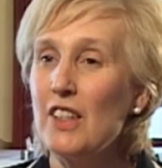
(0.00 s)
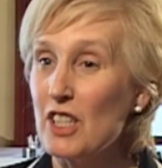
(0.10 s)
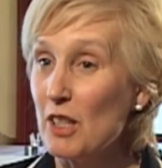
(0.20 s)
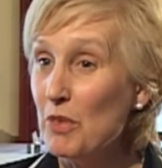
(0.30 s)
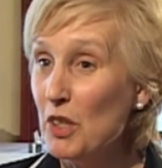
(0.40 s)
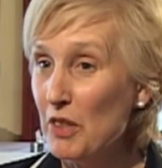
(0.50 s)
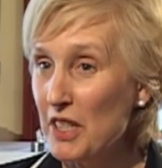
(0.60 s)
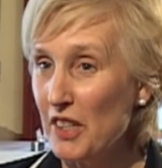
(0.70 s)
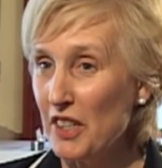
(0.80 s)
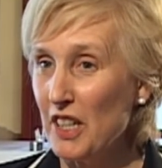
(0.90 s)
There's some new
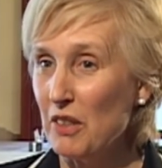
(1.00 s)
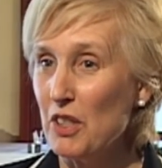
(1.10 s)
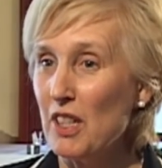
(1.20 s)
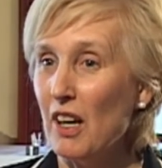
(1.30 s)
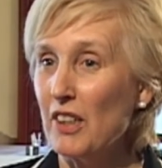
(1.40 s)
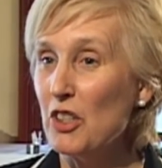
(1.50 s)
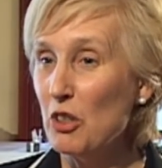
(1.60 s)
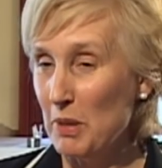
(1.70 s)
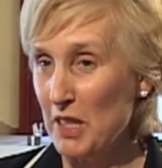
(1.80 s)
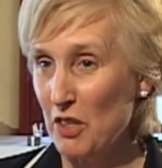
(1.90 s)
research out on a
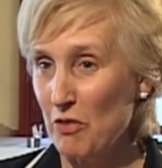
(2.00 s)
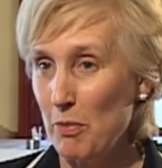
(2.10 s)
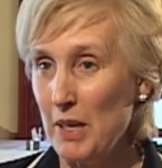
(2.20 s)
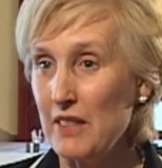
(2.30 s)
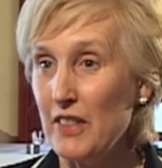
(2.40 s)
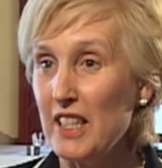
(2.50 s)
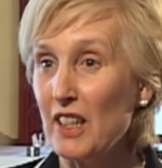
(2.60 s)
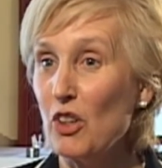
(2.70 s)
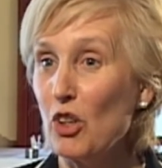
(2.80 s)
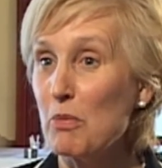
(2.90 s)
new position for
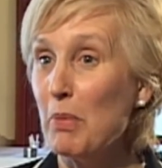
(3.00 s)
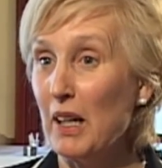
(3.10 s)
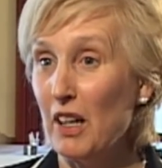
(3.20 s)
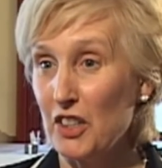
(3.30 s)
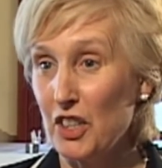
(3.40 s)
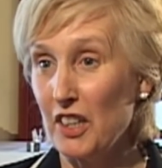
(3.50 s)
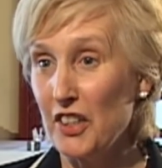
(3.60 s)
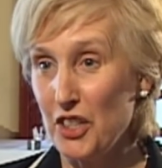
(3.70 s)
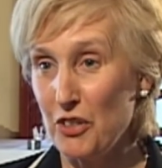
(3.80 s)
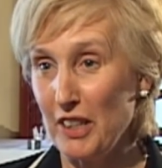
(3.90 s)
breastfeeding called biological
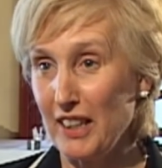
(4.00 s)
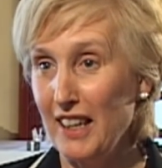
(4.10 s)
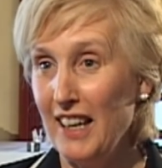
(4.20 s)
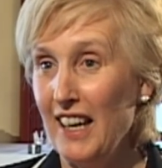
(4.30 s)
nurturing,